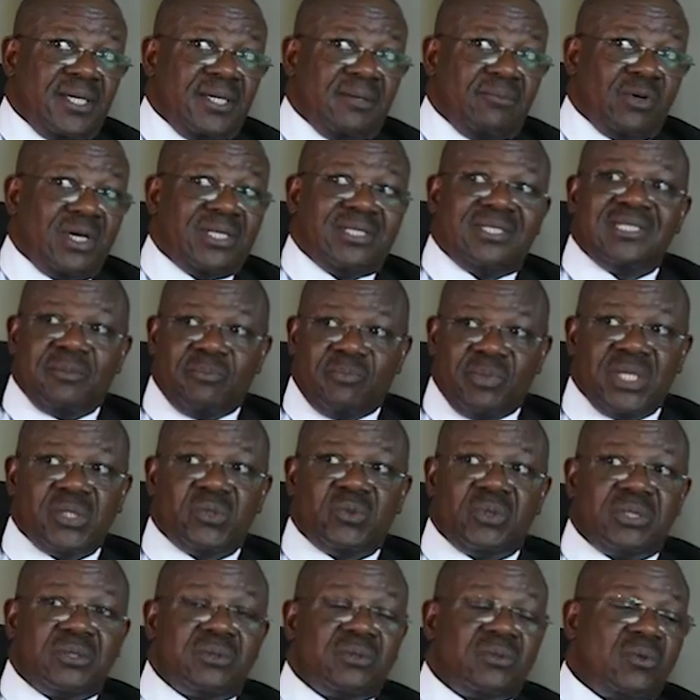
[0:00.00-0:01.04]
But I think the best
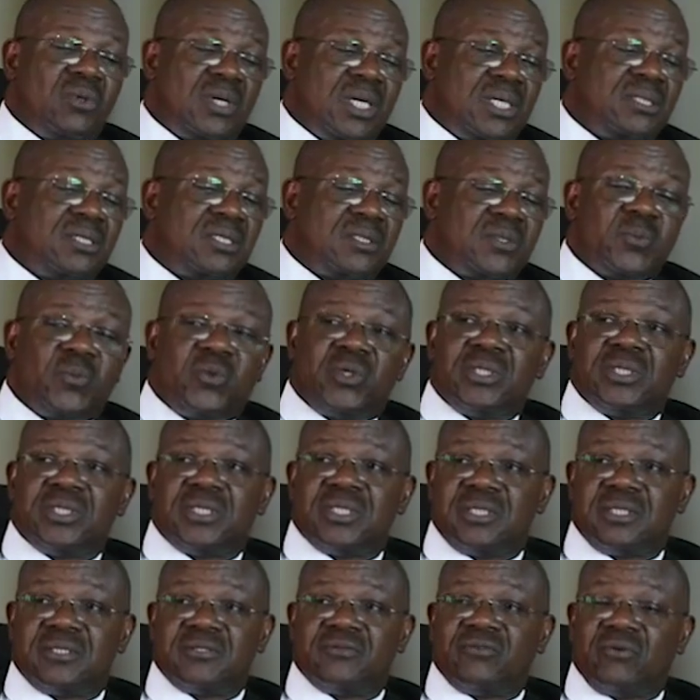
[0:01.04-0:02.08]
way to go at this point
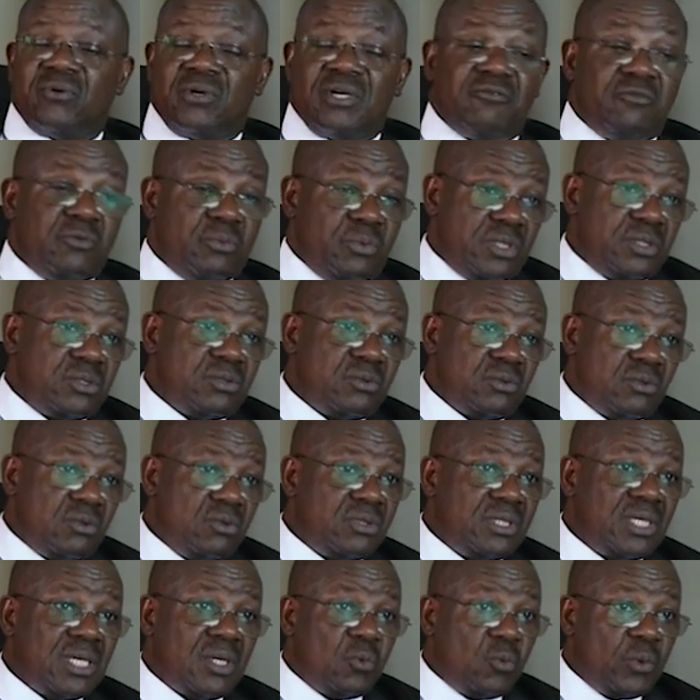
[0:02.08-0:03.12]
is for everybody to go
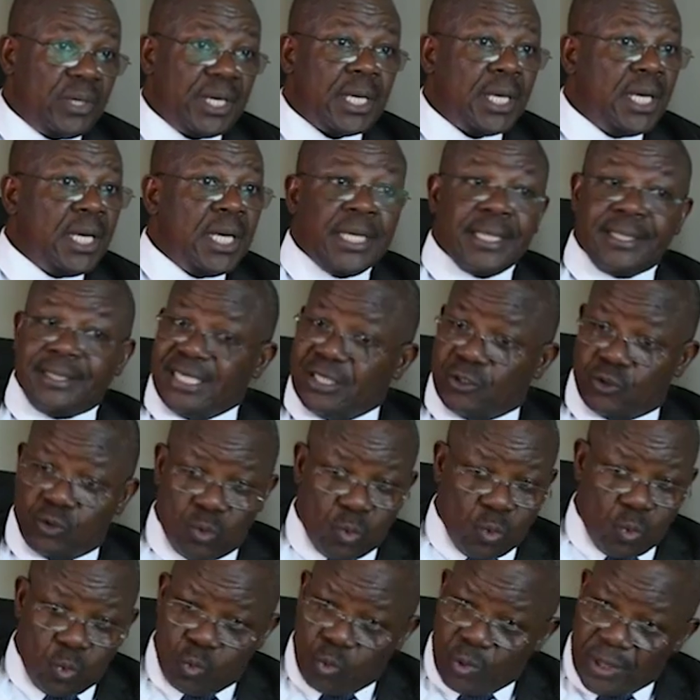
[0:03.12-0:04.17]
their way. There's
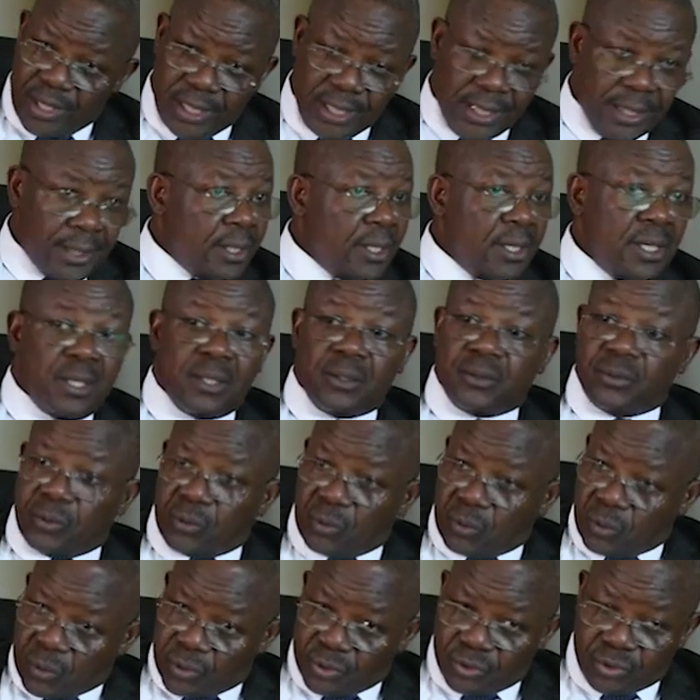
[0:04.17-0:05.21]
no way
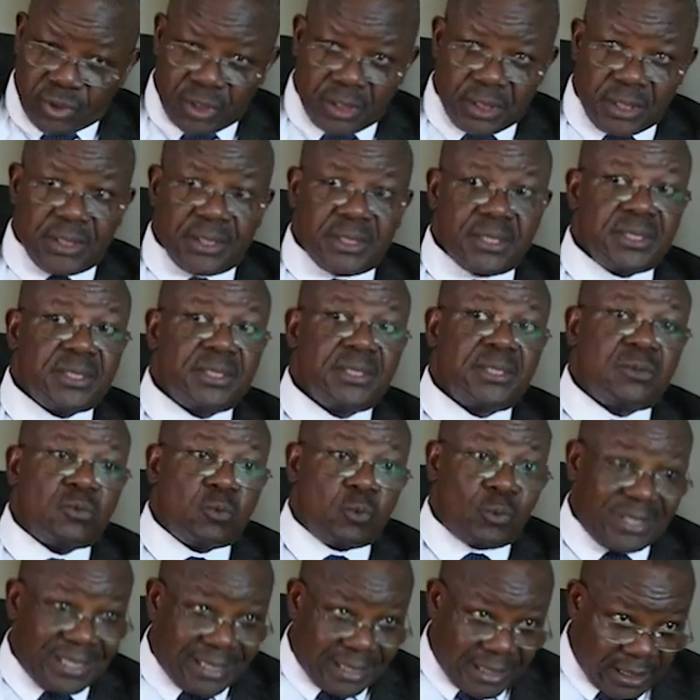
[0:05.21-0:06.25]
countries
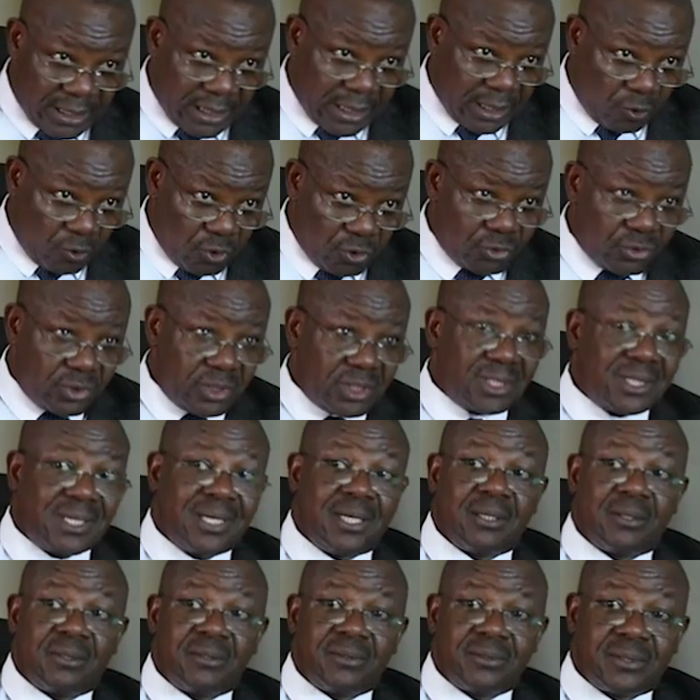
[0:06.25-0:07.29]
within the country
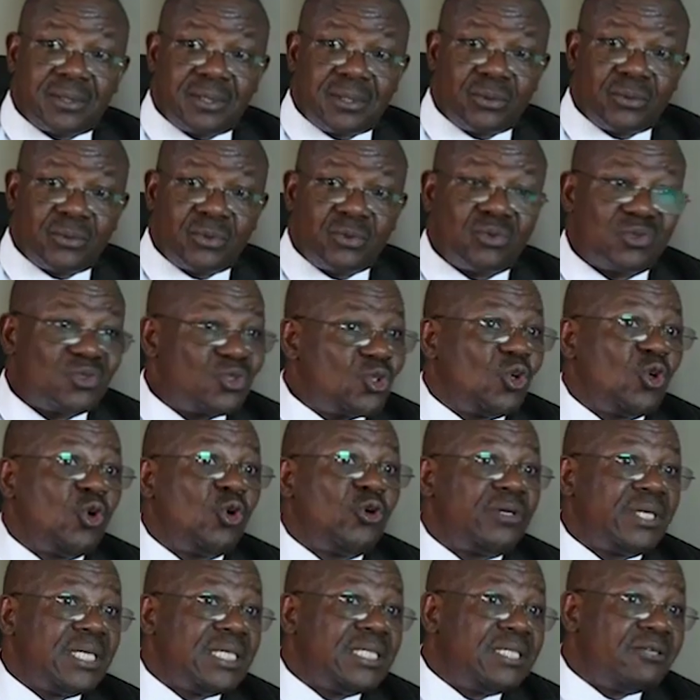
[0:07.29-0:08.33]
can continue to
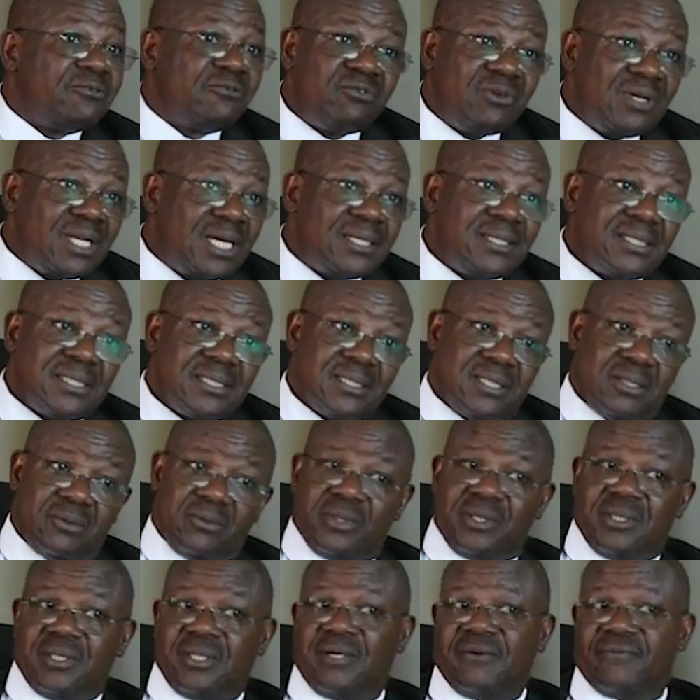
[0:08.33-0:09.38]
tolerate the Fulanis the
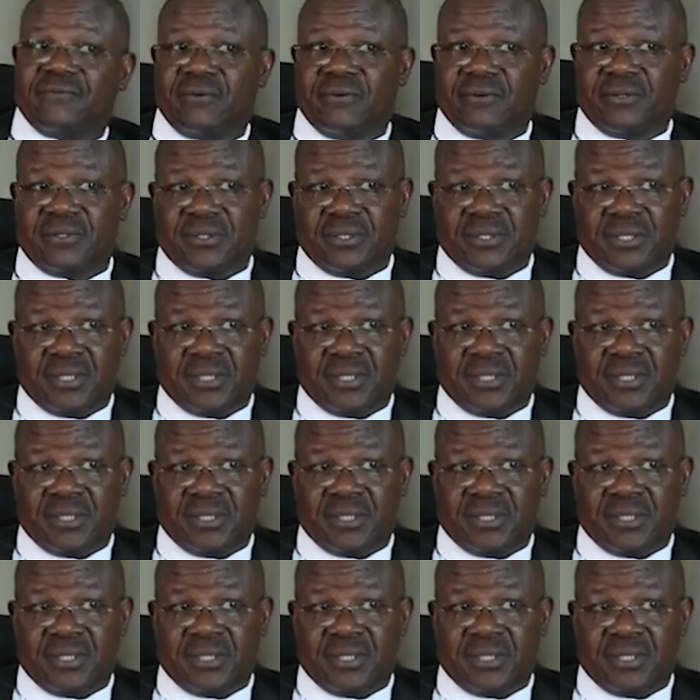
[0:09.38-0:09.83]
way they have gone.